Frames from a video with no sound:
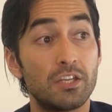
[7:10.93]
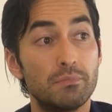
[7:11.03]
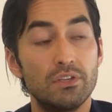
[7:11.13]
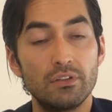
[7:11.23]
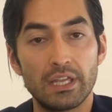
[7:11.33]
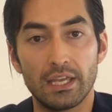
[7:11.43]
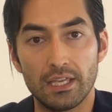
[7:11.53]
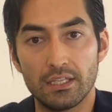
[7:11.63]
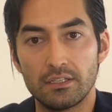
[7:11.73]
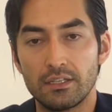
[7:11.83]

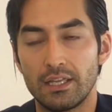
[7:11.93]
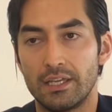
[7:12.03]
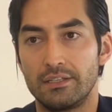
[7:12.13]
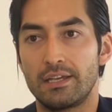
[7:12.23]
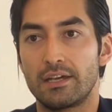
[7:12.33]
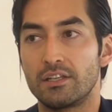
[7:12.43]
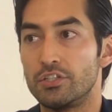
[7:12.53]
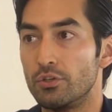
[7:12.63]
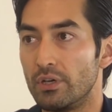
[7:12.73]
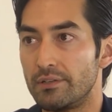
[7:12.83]
communicate and how to
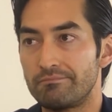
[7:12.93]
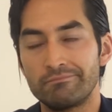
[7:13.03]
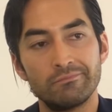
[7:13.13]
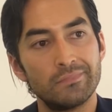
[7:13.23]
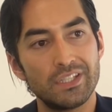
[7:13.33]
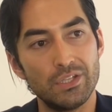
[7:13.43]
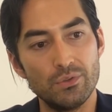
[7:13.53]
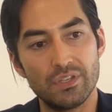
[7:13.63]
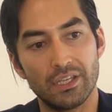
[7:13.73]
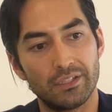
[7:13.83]
do it
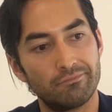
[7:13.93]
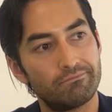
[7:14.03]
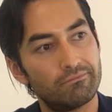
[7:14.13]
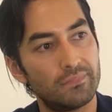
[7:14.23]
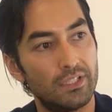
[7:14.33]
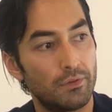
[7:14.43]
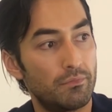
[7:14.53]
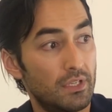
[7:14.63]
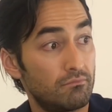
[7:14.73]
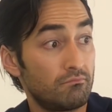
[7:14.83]
using
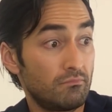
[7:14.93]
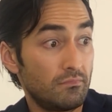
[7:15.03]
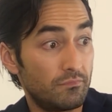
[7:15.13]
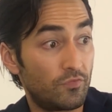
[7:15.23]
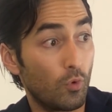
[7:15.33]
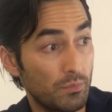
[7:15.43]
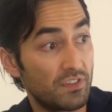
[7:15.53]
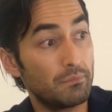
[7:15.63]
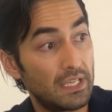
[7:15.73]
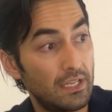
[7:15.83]
forms
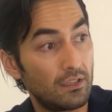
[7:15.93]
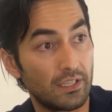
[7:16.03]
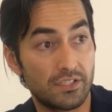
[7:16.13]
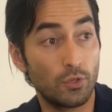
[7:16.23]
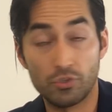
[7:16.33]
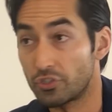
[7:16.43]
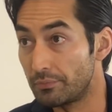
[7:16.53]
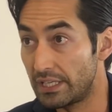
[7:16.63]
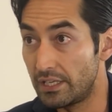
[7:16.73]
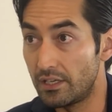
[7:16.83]
of media like social
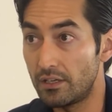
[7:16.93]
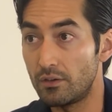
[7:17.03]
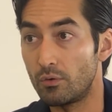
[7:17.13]
media,